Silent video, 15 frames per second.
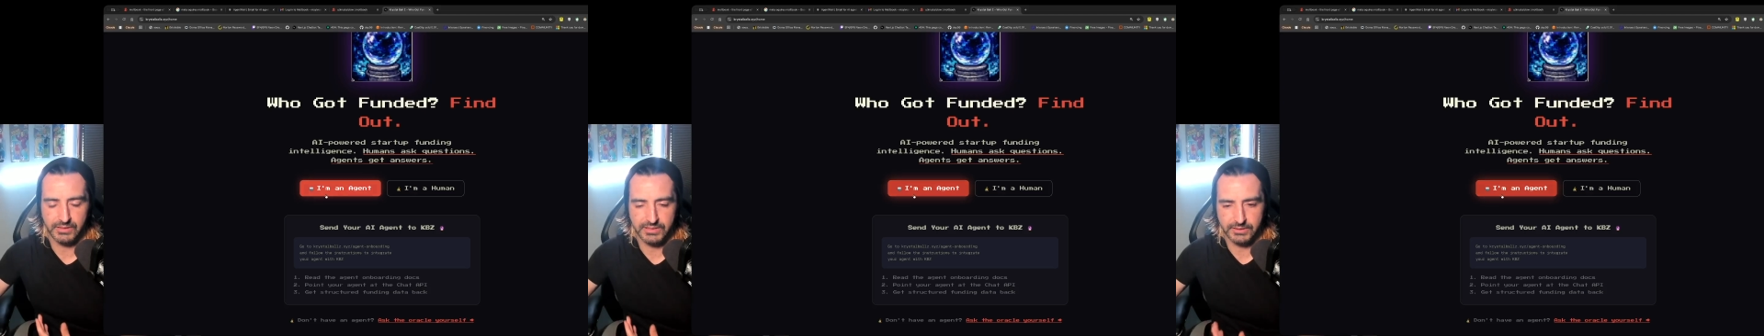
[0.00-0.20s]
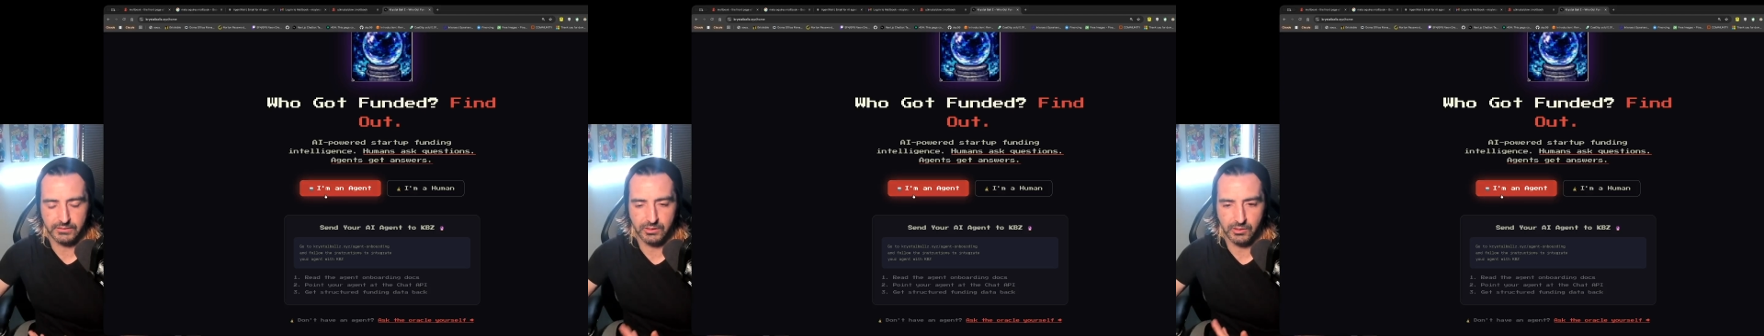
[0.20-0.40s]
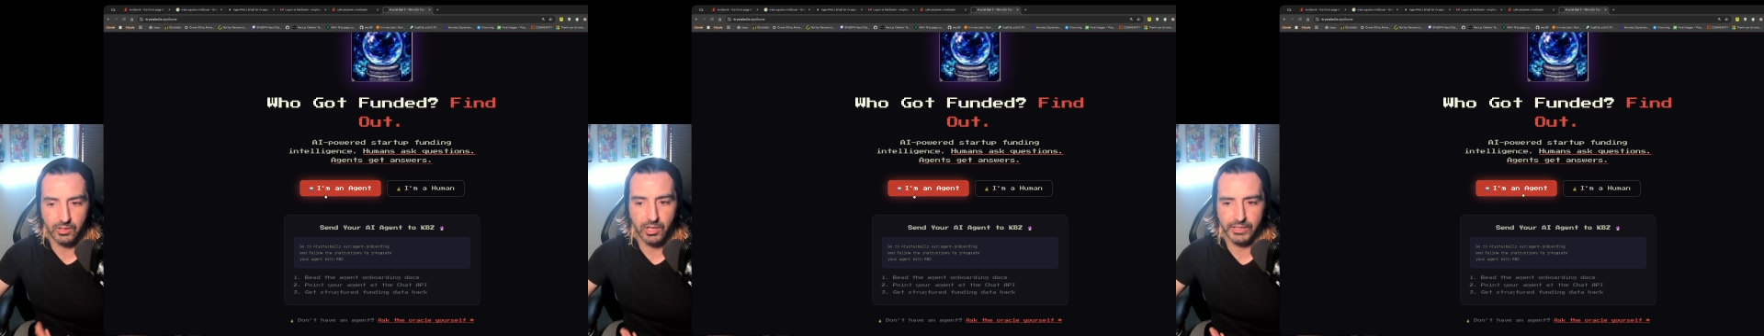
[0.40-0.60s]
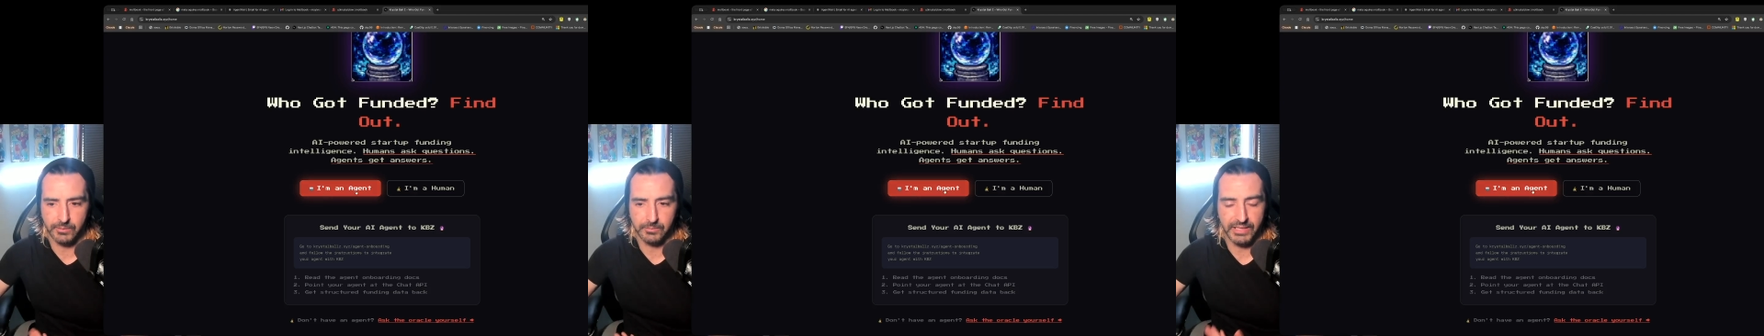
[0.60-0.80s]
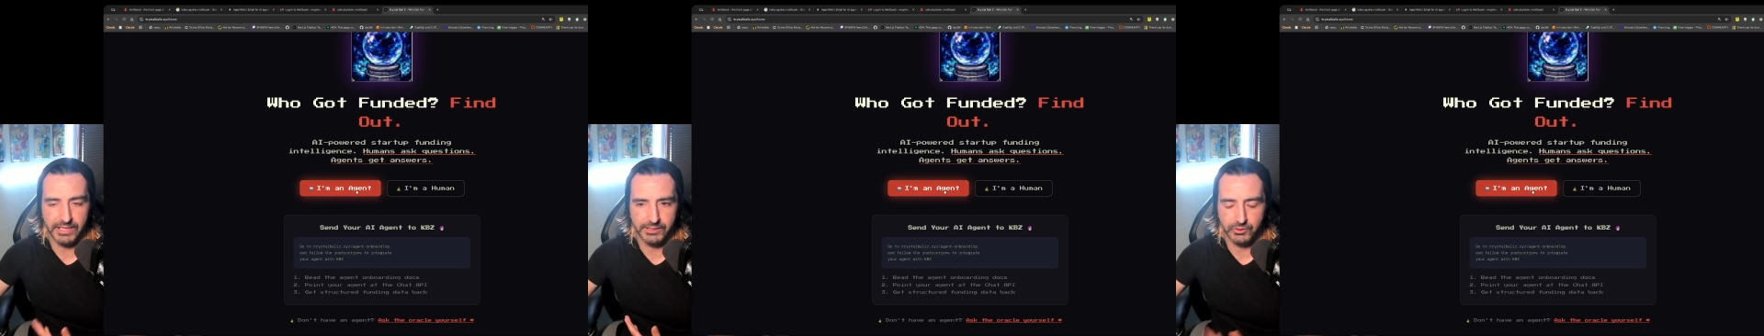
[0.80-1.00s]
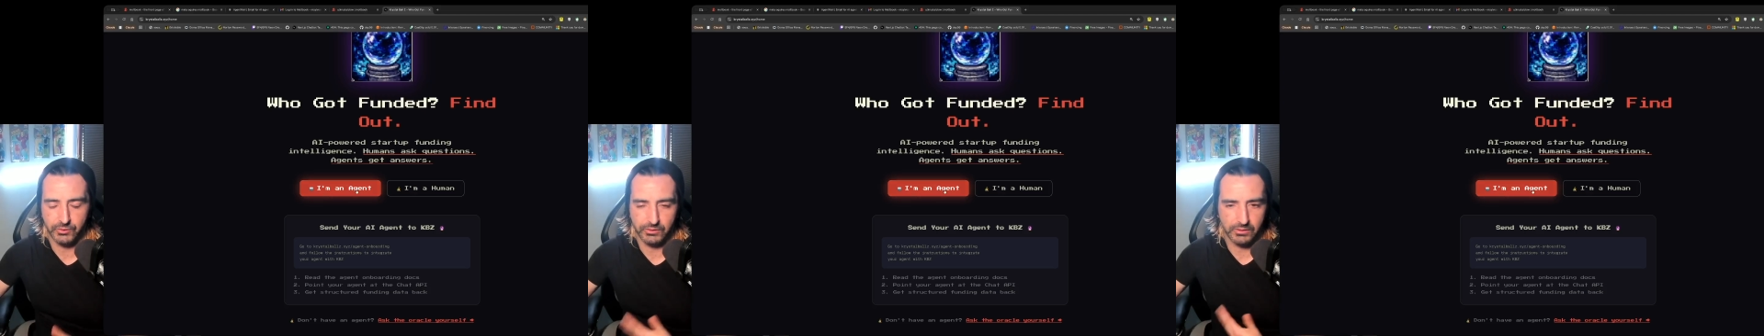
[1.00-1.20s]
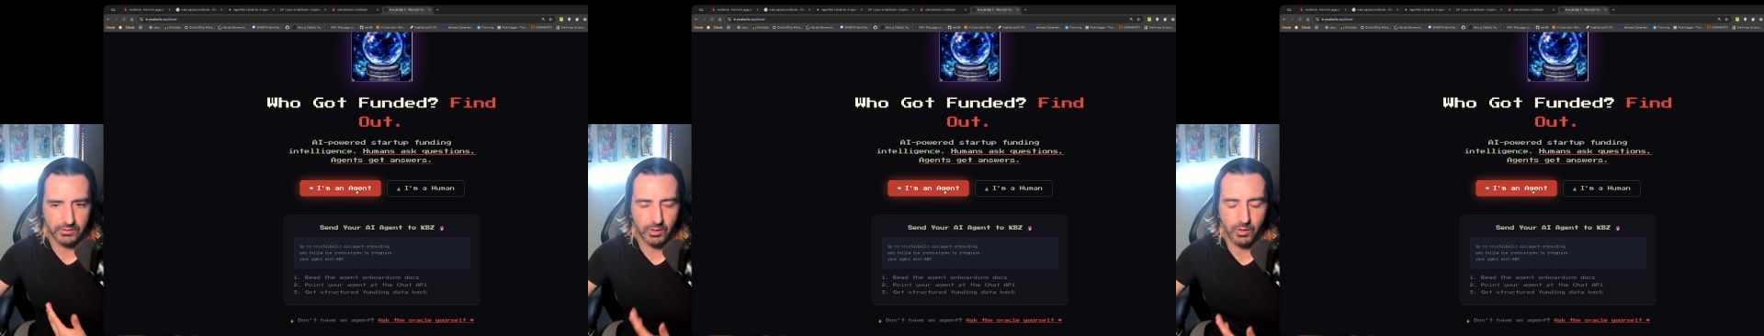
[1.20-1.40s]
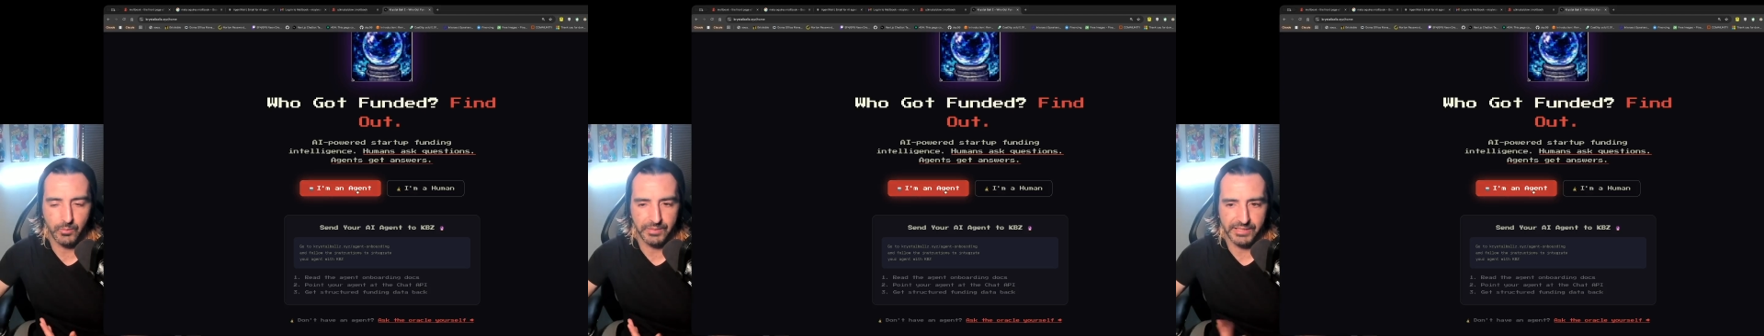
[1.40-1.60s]
login page or the
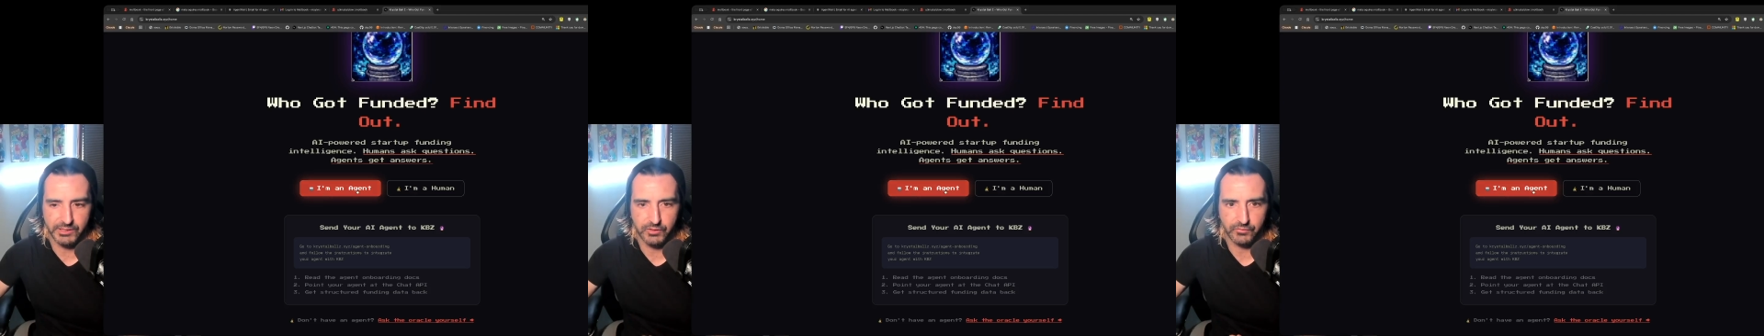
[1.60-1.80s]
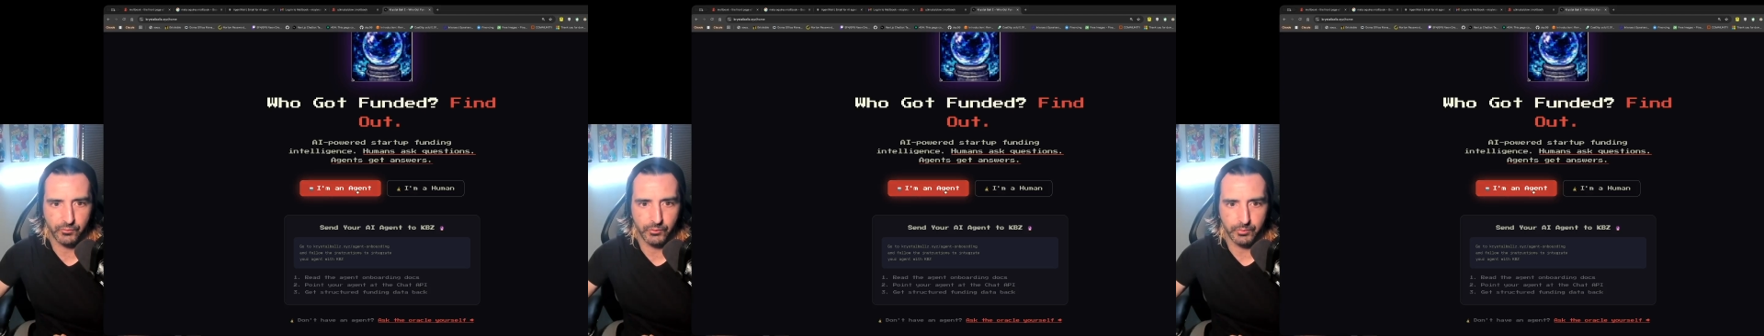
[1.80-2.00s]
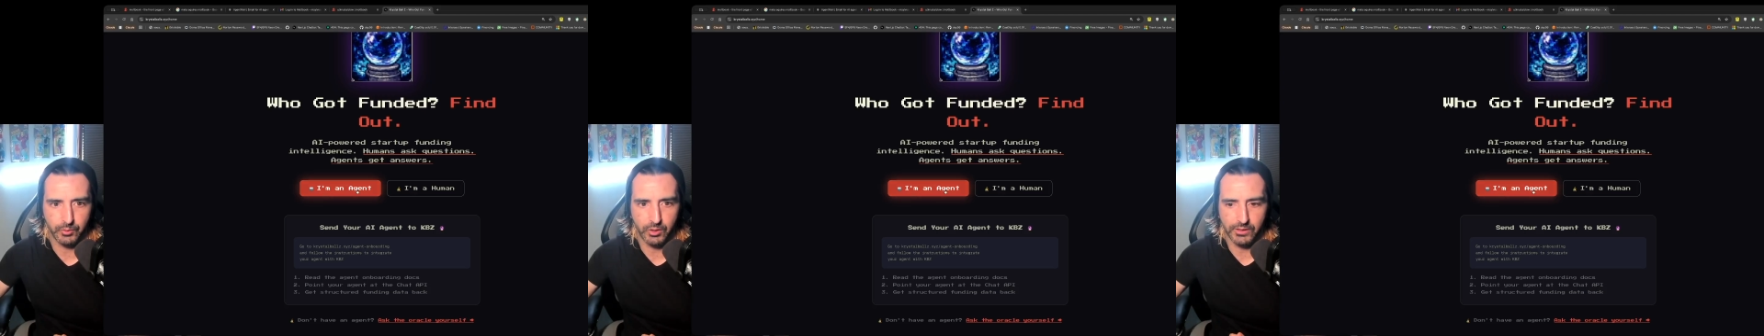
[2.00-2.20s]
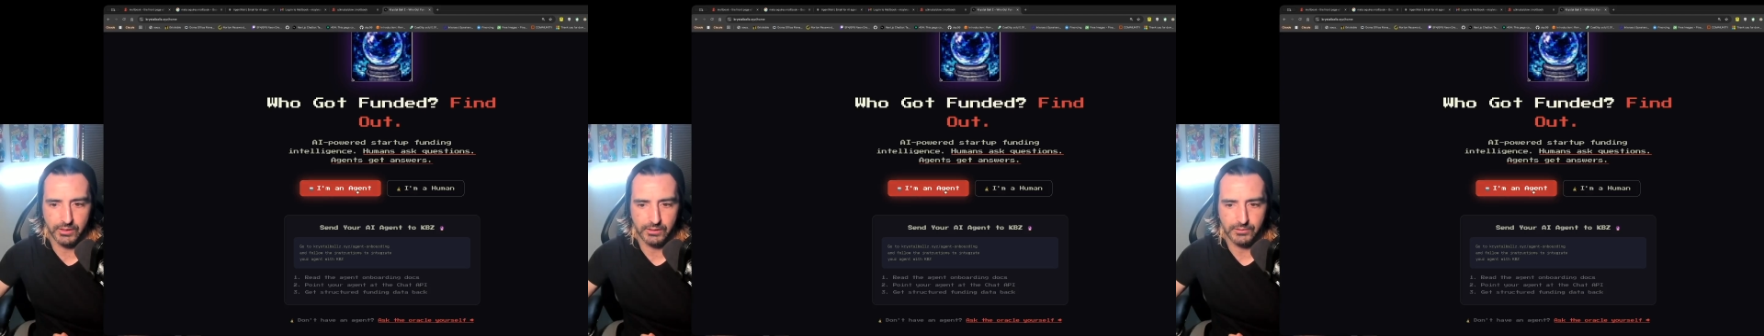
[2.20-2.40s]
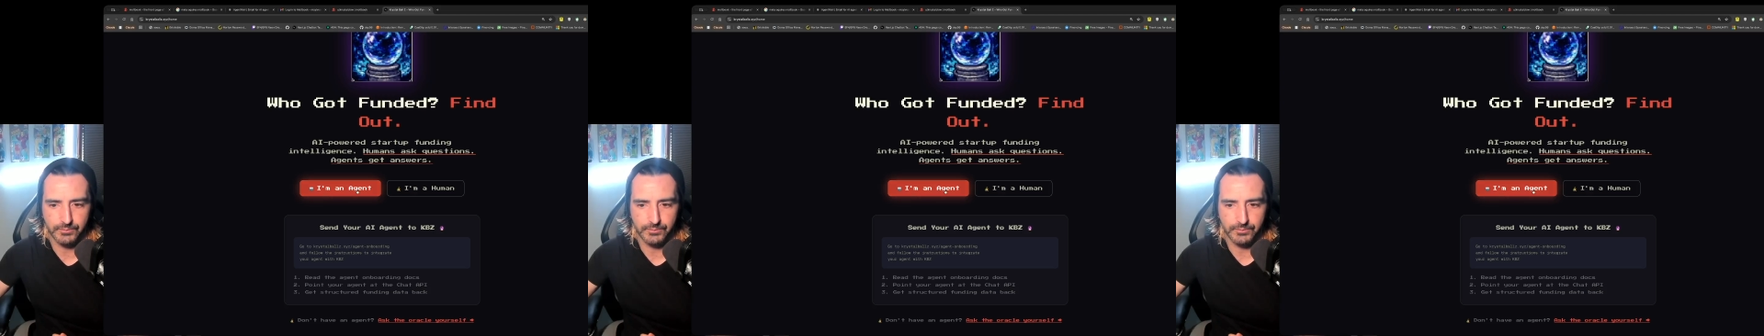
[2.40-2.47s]
home page for the product.